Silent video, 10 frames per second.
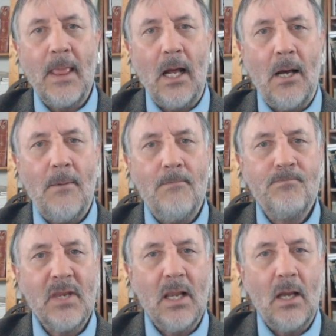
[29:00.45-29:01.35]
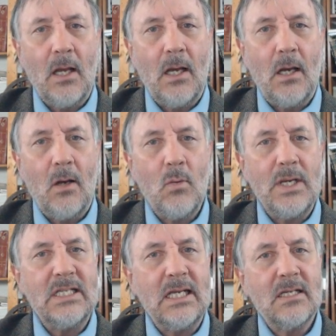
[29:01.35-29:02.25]

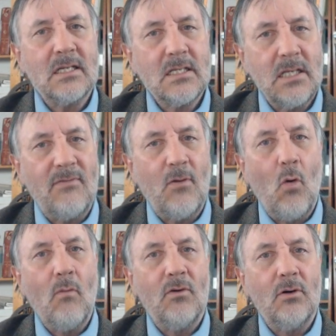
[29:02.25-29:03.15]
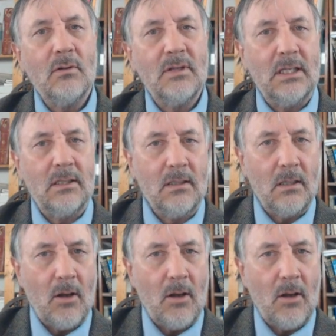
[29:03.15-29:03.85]
we tend to slough over the